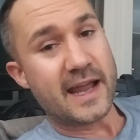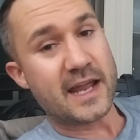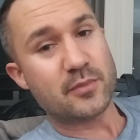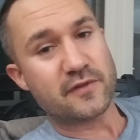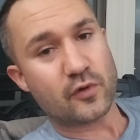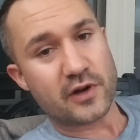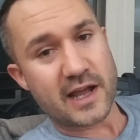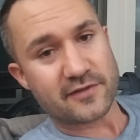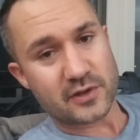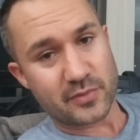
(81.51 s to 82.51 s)
and before and
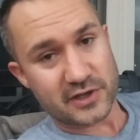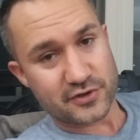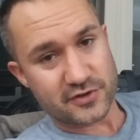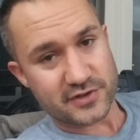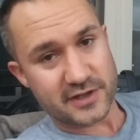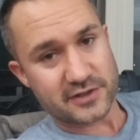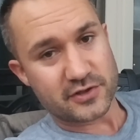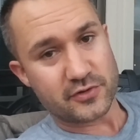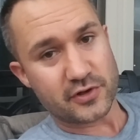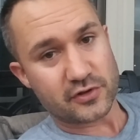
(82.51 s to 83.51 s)
after pictures
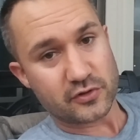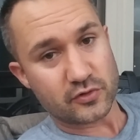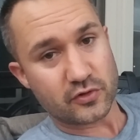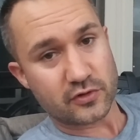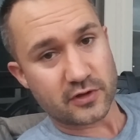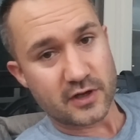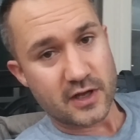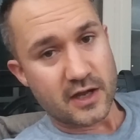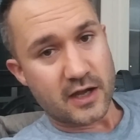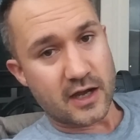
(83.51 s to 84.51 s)
into your Google
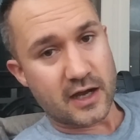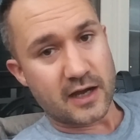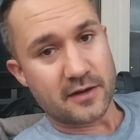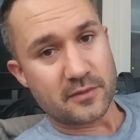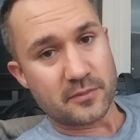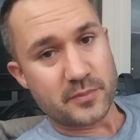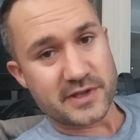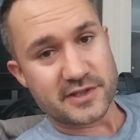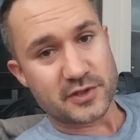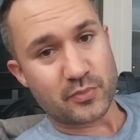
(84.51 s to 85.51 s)
uh,
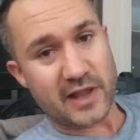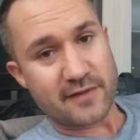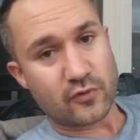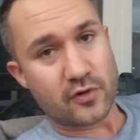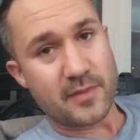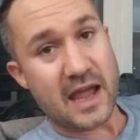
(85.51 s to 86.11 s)
business platform.